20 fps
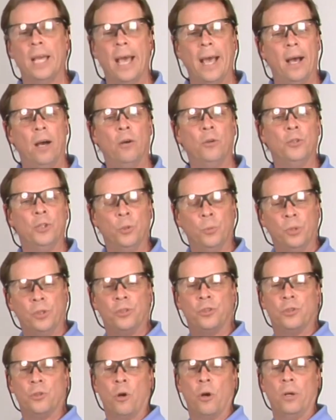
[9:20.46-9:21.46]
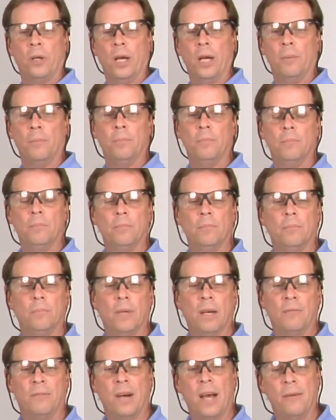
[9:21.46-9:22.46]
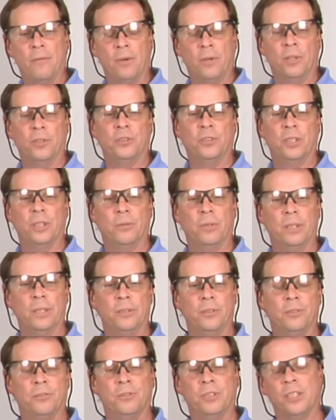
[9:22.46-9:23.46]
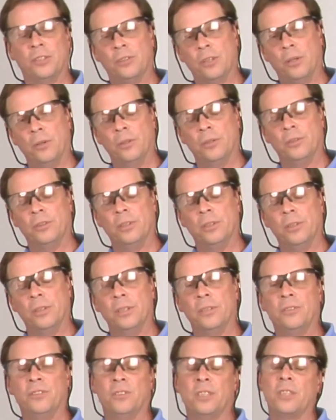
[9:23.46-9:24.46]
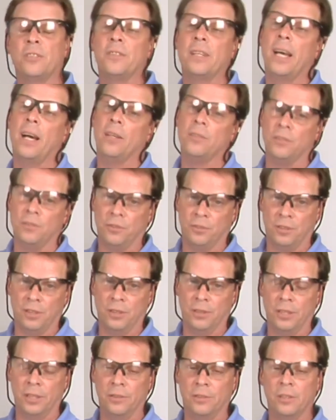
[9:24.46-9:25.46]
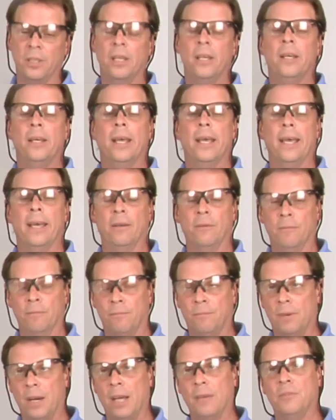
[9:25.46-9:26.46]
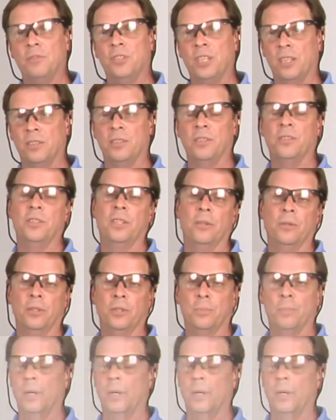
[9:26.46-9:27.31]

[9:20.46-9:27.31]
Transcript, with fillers: how you would start up a 500 series, 600 series, 6000 series, and 560 series